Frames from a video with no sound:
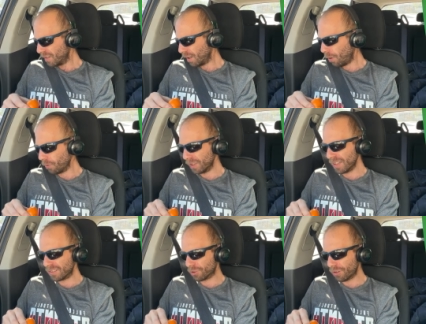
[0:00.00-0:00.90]
holding
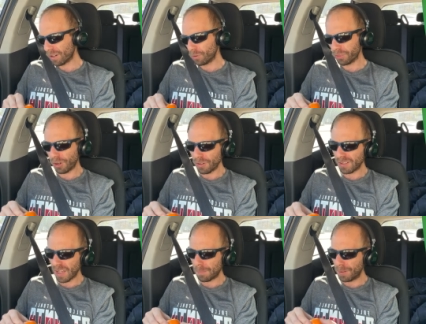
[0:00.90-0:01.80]
that the critical
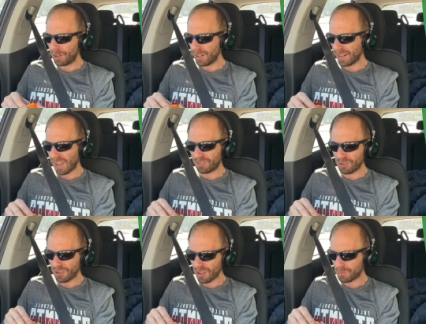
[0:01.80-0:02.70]
30-day period after
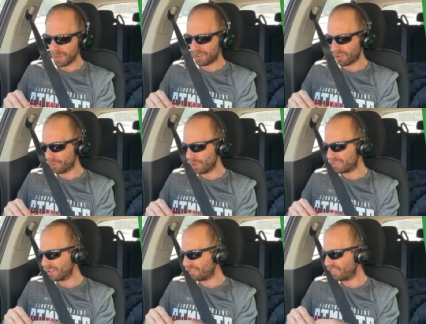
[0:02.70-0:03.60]
judgment during
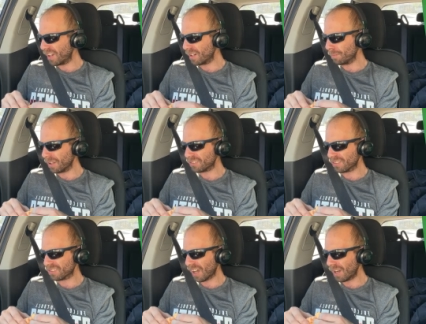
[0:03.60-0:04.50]
which a defendant must
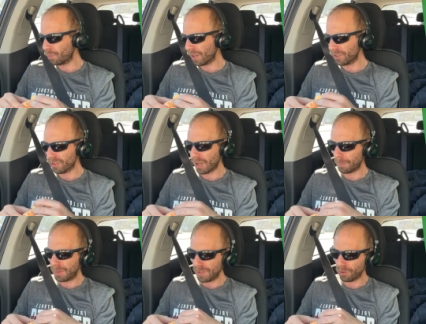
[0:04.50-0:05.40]
decide whether to
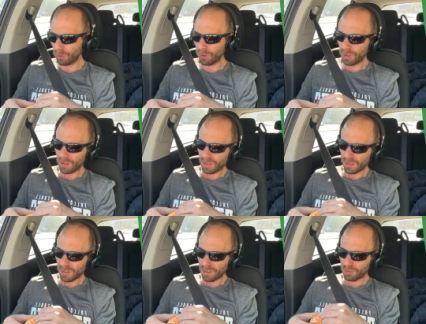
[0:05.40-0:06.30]
appeal
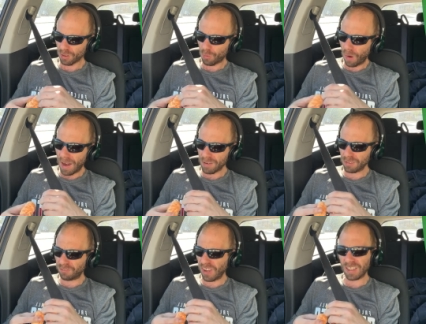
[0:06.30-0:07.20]
requires
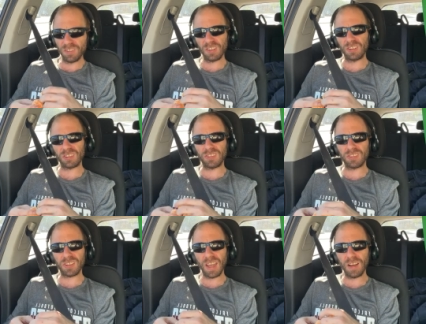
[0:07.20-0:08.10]
effective
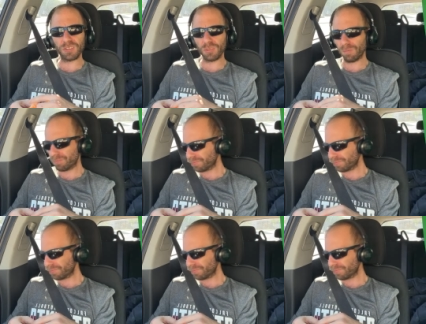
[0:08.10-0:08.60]
assistance of counsel.